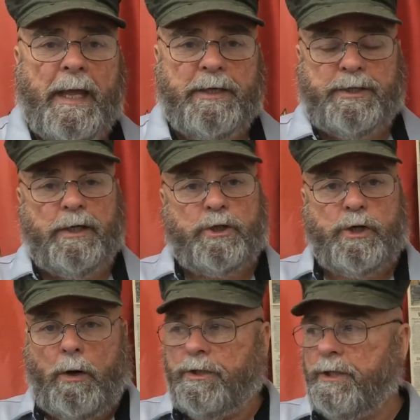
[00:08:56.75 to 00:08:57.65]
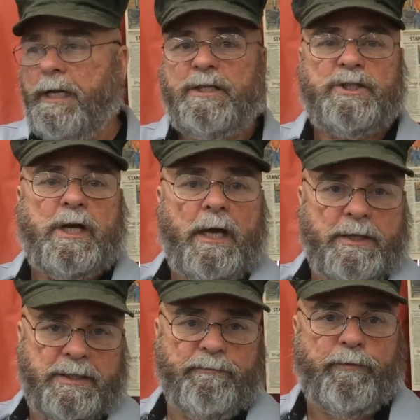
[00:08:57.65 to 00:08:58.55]
instead of charging his
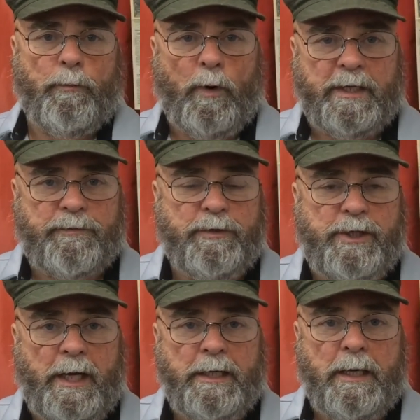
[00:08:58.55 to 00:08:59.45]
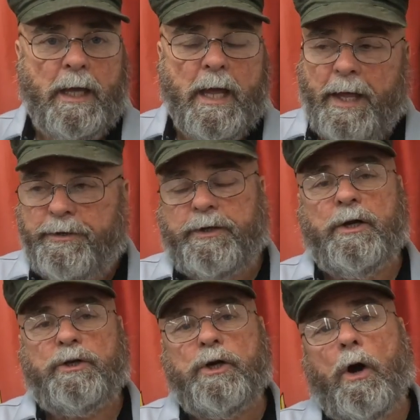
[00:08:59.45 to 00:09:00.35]
cousin from West Virginia, instead of